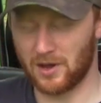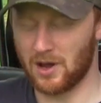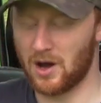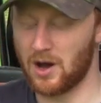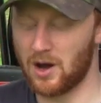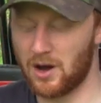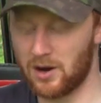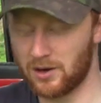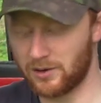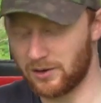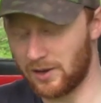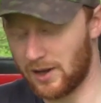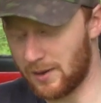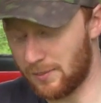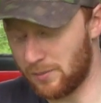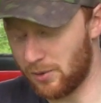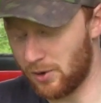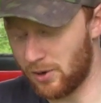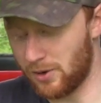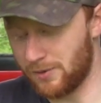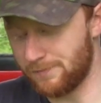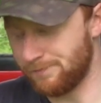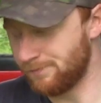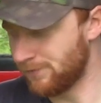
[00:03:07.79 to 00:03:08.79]
hard like
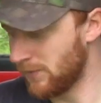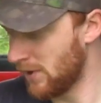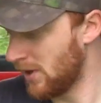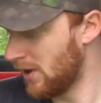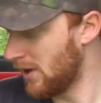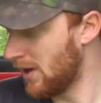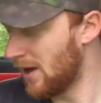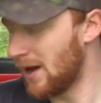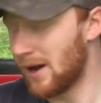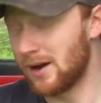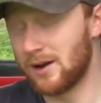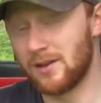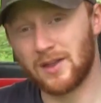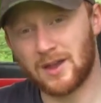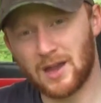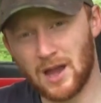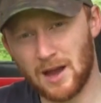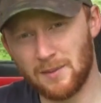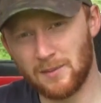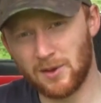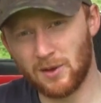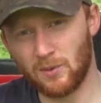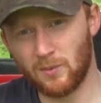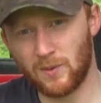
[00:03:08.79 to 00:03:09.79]
bone. And in the
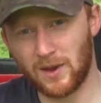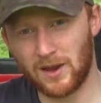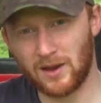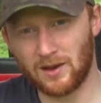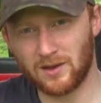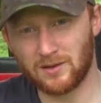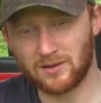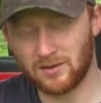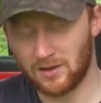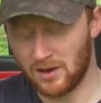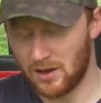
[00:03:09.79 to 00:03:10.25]
coming weeks,